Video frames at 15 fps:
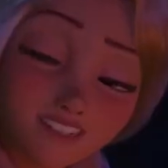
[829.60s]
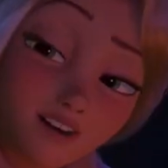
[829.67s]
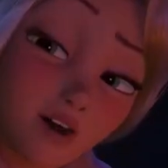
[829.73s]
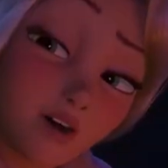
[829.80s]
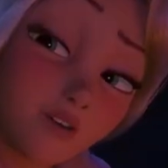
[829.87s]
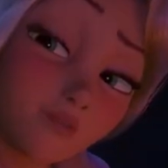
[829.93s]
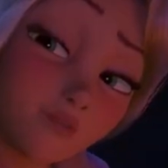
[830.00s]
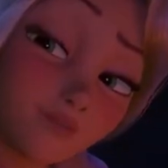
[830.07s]

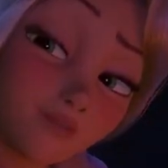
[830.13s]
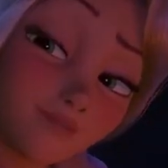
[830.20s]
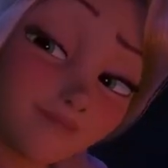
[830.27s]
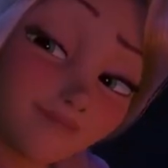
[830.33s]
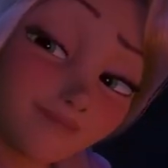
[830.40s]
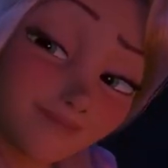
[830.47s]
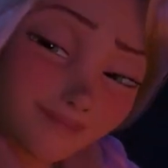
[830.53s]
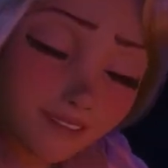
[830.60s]
So,
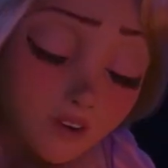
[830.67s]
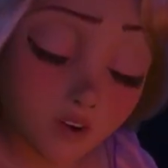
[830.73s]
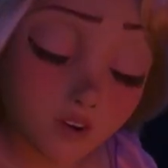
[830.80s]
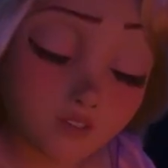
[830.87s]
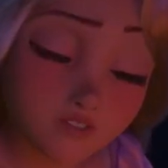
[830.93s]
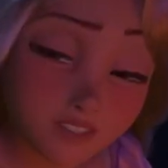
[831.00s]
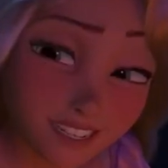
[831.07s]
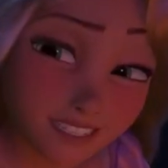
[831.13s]

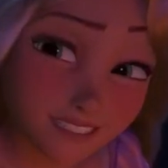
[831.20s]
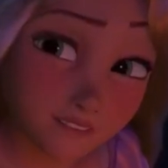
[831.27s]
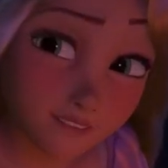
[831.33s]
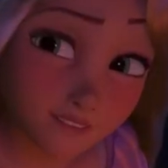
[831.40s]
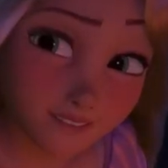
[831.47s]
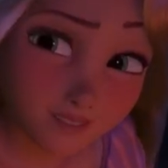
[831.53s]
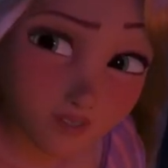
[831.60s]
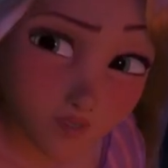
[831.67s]
Eugene
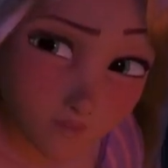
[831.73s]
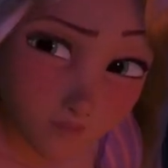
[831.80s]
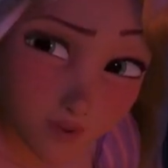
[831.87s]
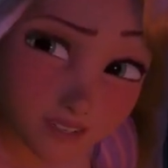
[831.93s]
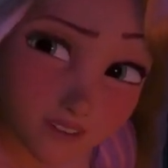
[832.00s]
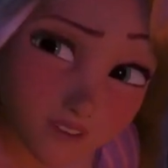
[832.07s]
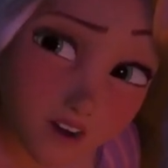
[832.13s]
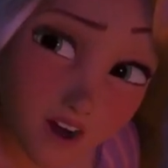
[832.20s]

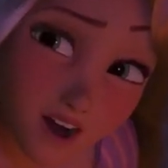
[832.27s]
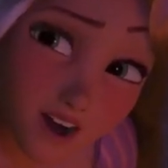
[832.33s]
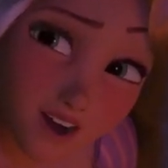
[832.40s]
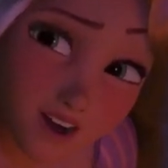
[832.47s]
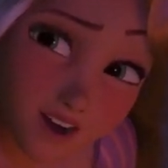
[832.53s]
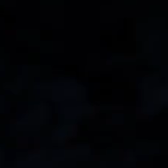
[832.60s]
Fitzherbert, huh?